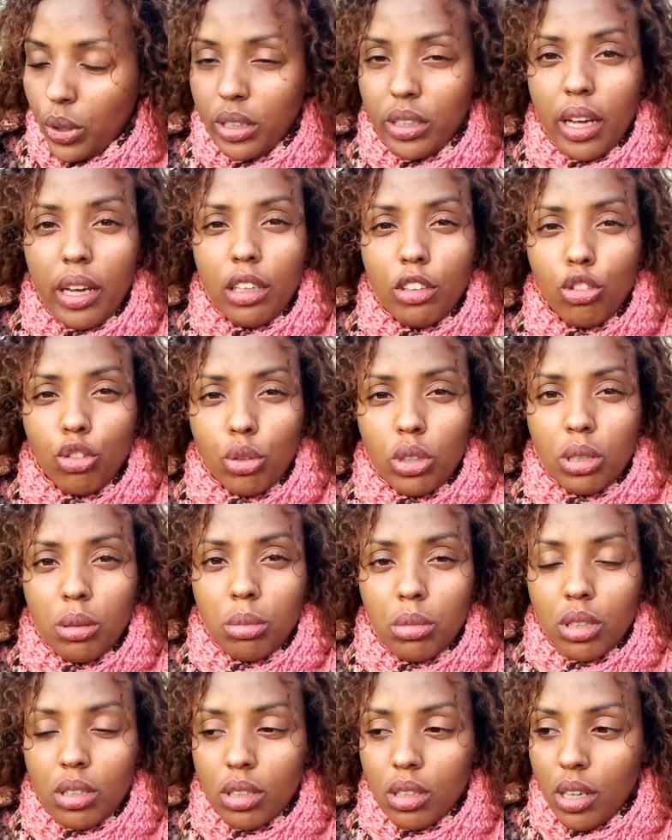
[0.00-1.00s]
we
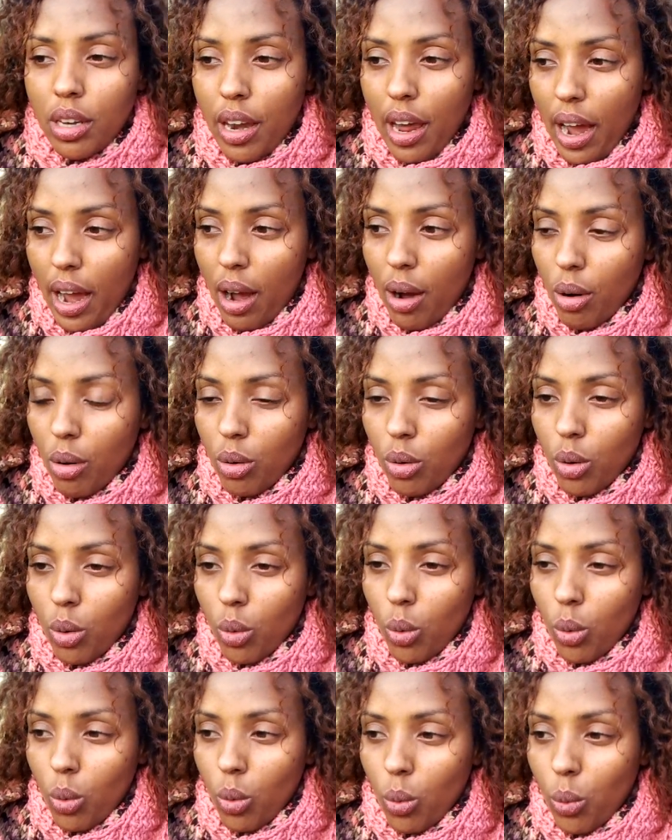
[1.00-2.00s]
daydreamed, now
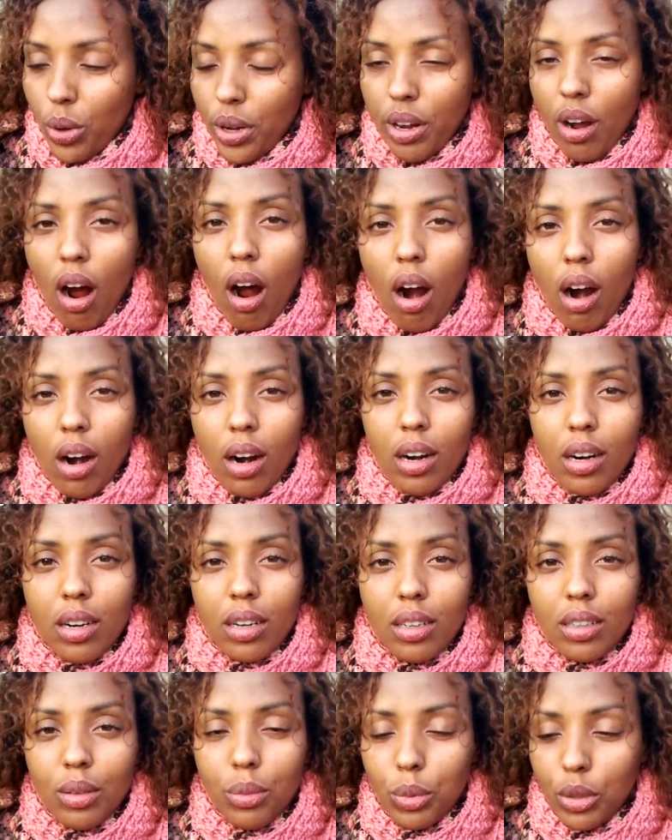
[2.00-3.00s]
we are.
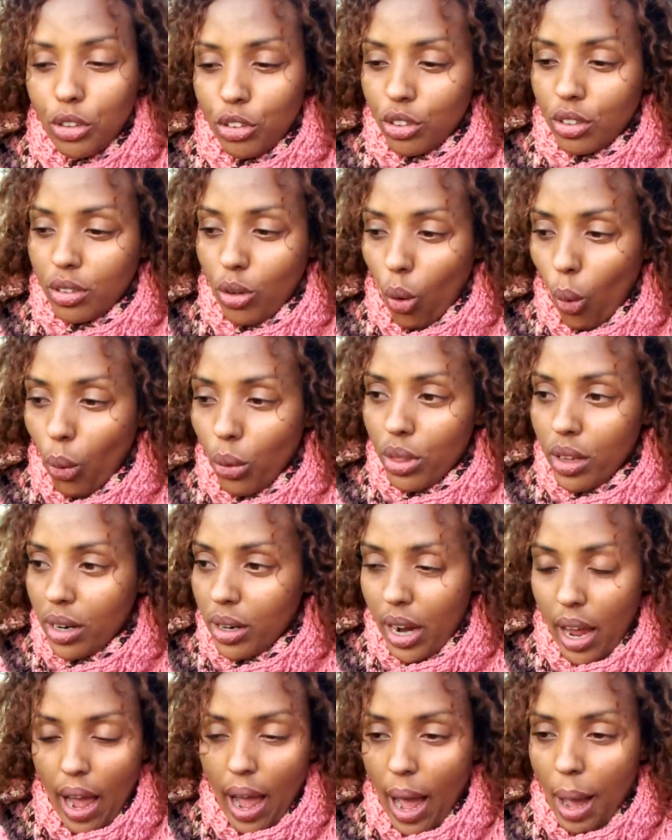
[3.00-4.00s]
We just go
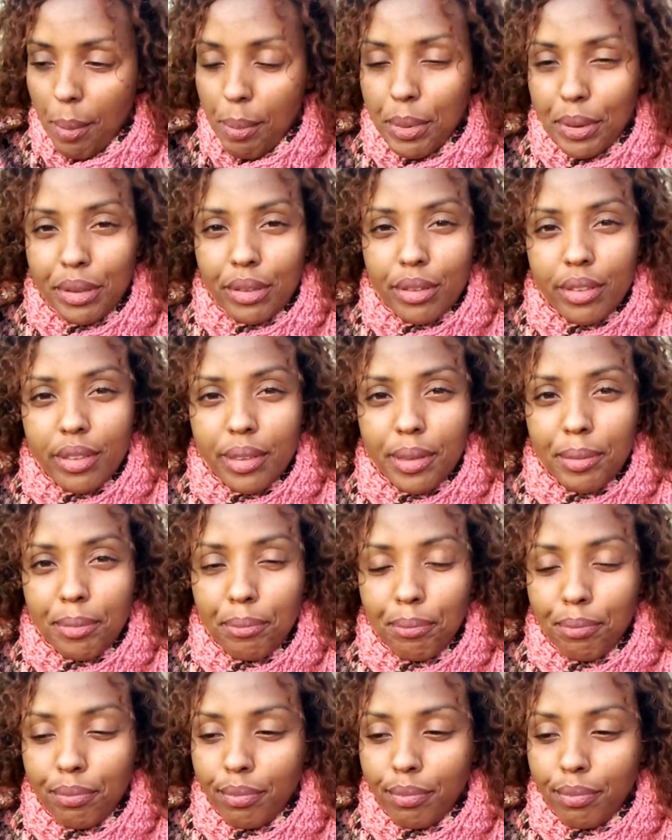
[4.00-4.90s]
there, it happens.